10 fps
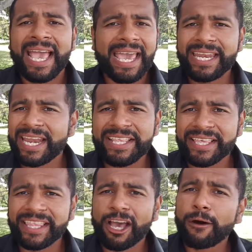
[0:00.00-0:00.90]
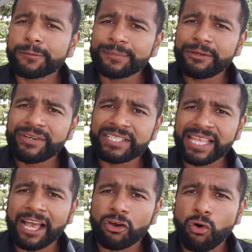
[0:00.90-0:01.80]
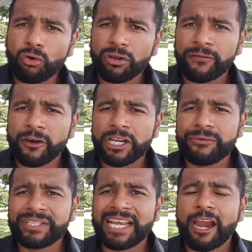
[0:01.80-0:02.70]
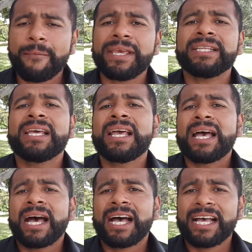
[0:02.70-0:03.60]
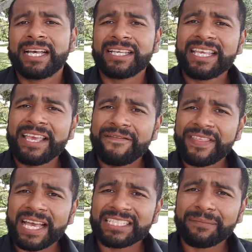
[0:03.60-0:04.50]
and anything that helps me reach that goal of early retirement. If that's